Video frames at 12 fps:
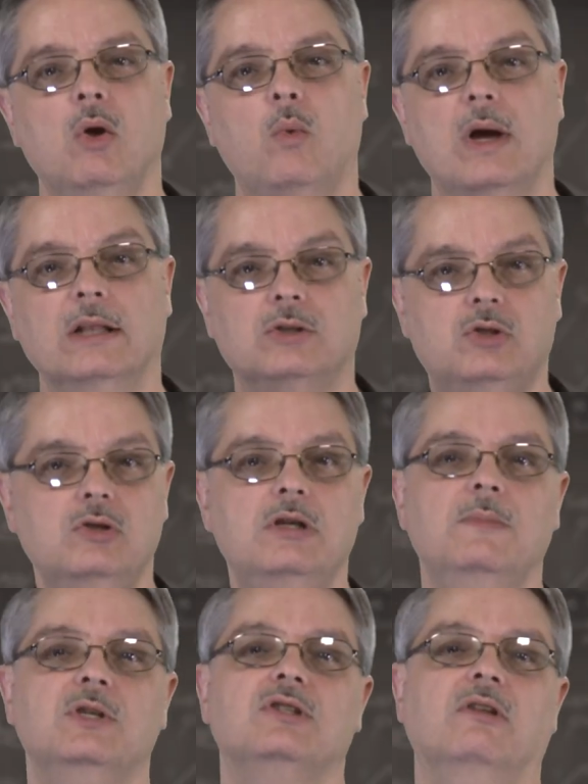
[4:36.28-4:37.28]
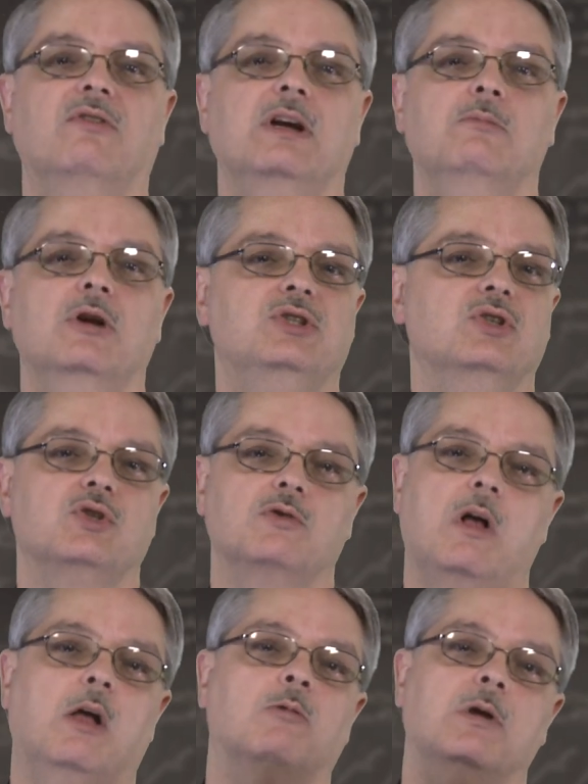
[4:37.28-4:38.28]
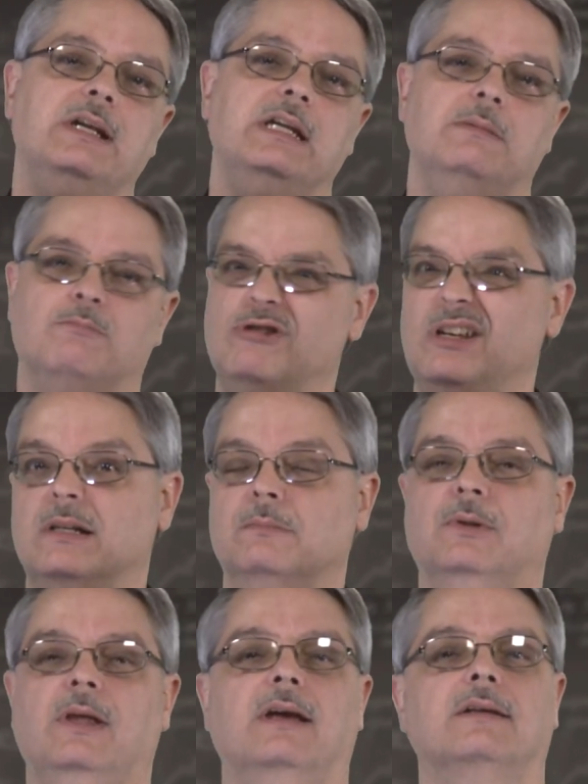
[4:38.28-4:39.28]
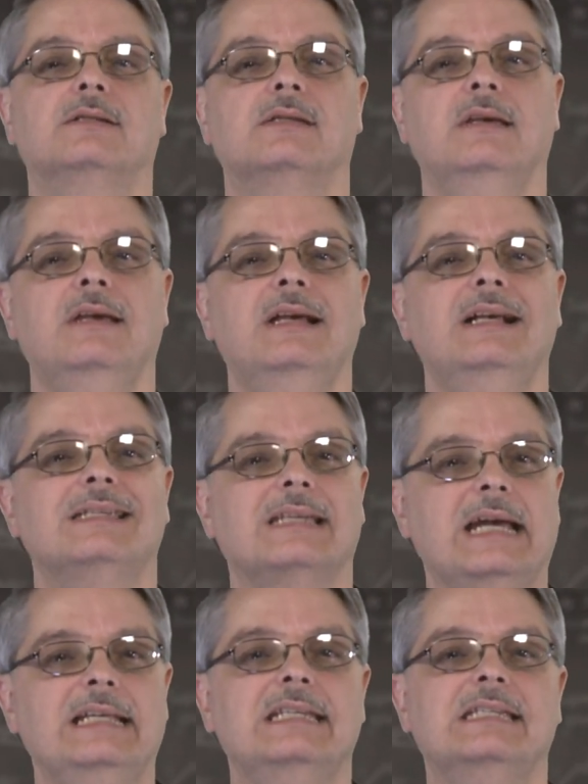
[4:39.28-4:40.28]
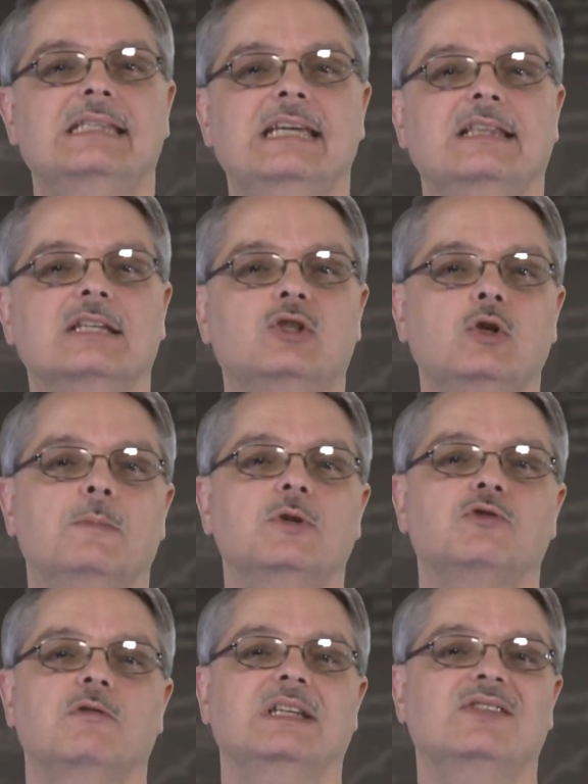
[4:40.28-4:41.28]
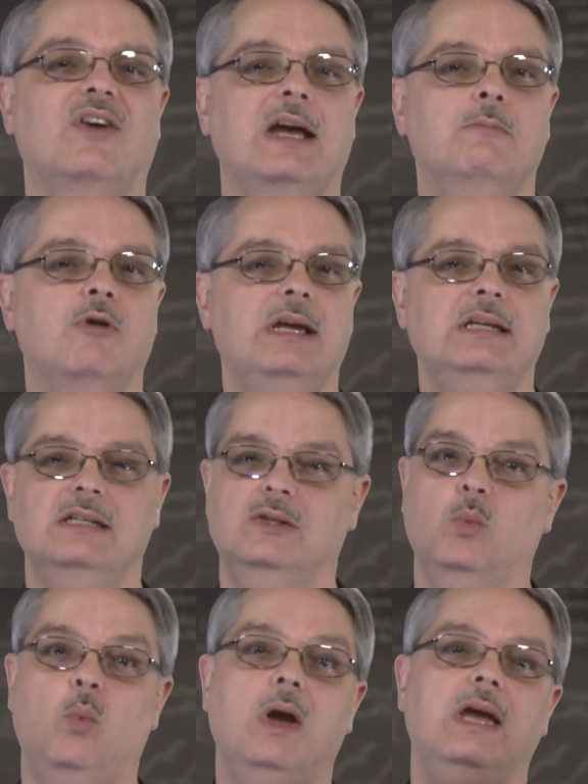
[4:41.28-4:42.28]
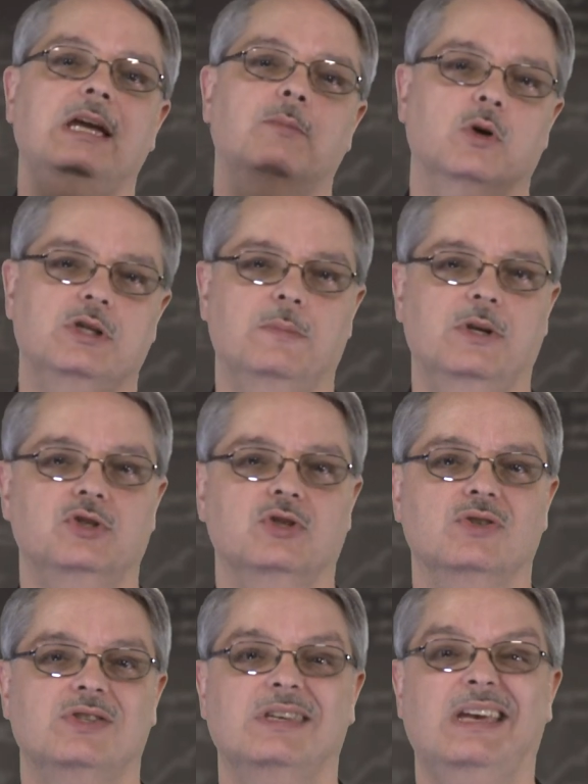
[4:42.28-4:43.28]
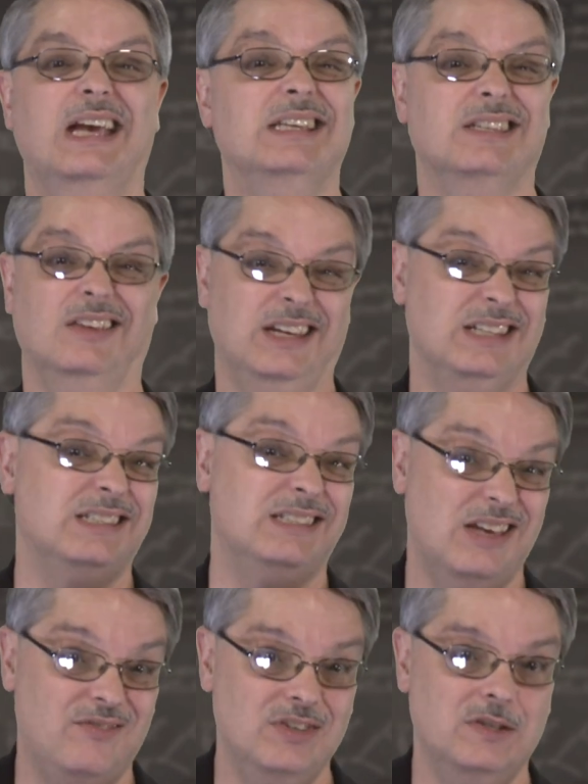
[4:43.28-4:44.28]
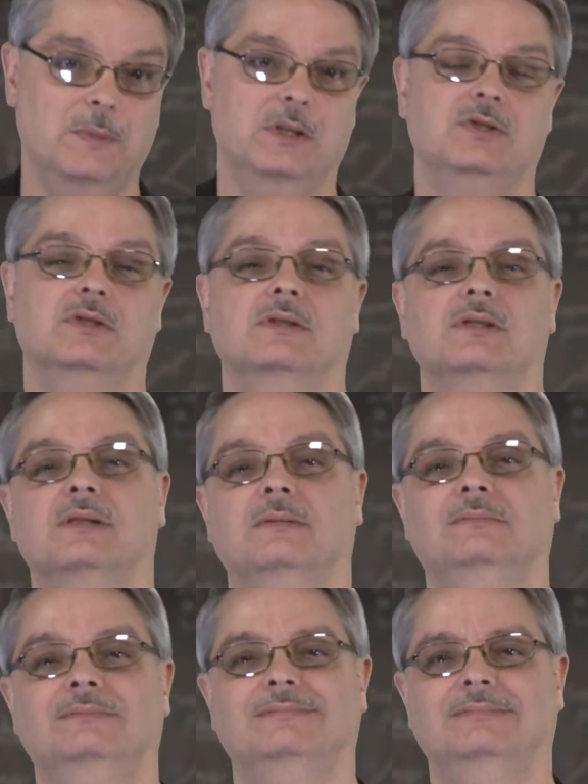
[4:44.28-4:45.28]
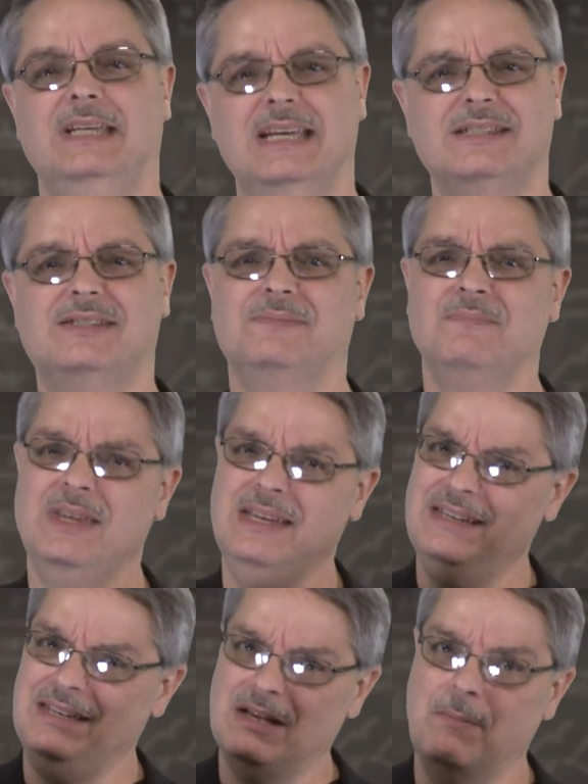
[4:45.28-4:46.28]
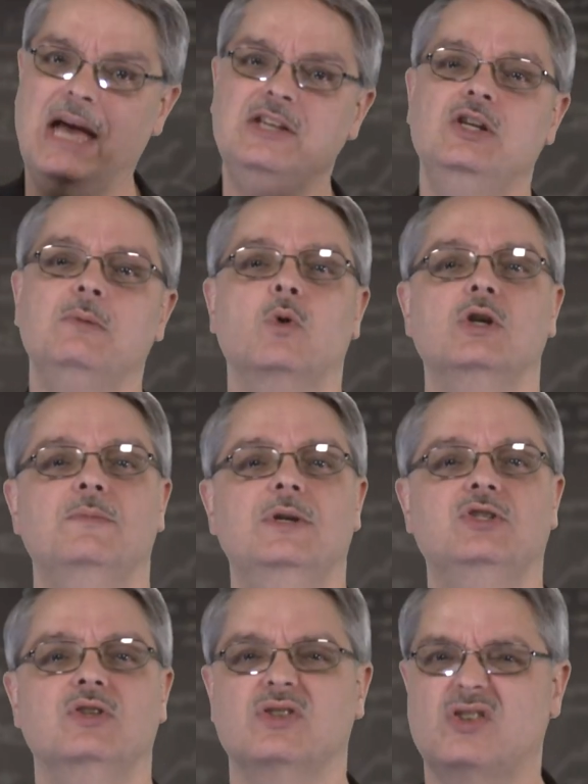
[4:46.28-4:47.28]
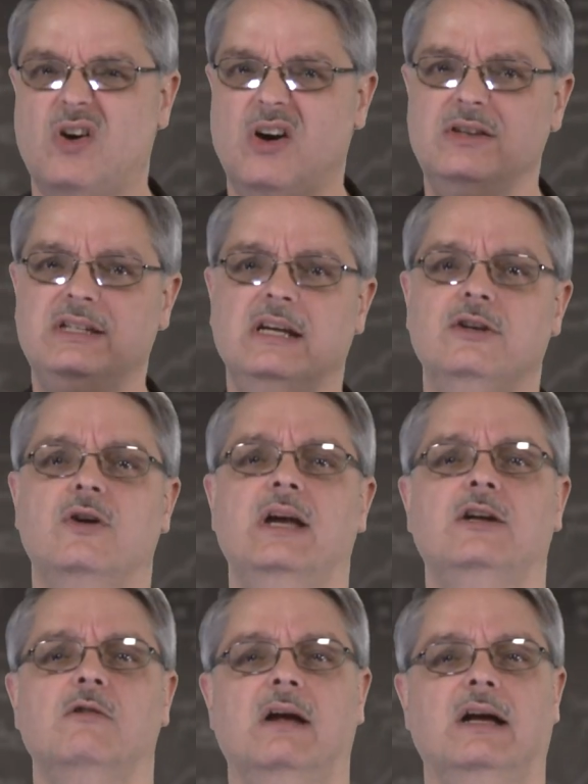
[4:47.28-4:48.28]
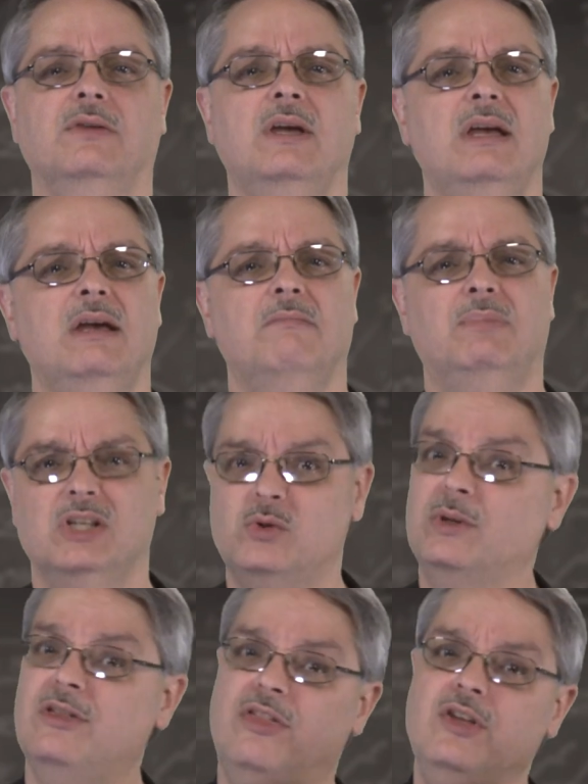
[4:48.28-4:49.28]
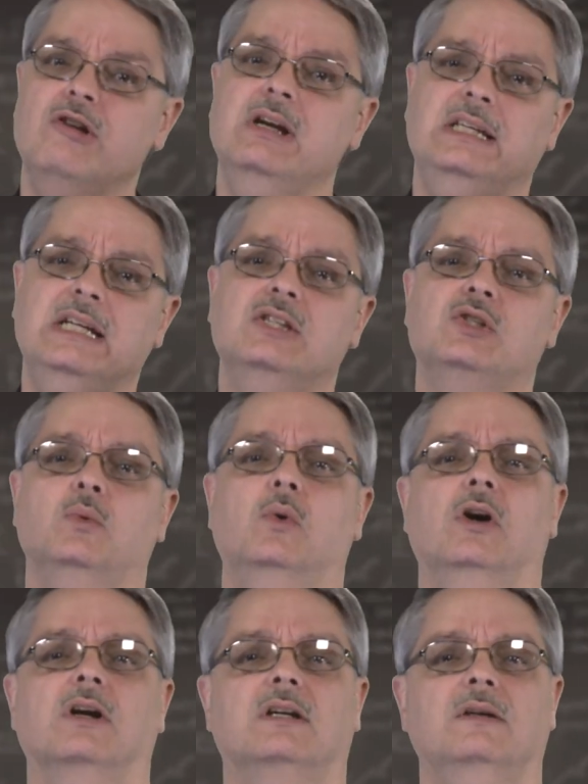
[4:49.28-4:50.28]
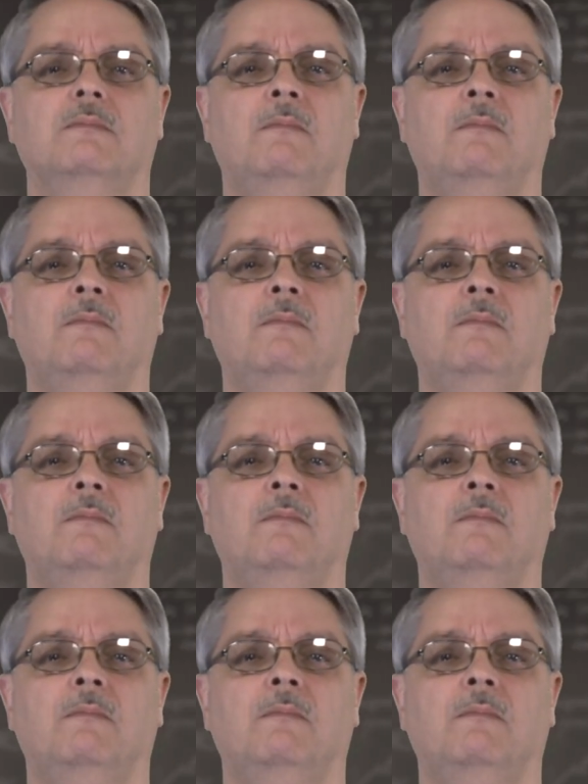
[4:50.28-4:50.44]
While 2-dimensional vibrations are already pretty complex, scientists think that superstrings vibrate in way more dimensions, as in like 7 dimensions. Yes, imagining more dimensions is hard to get your head around, but it's what the theory needs to work.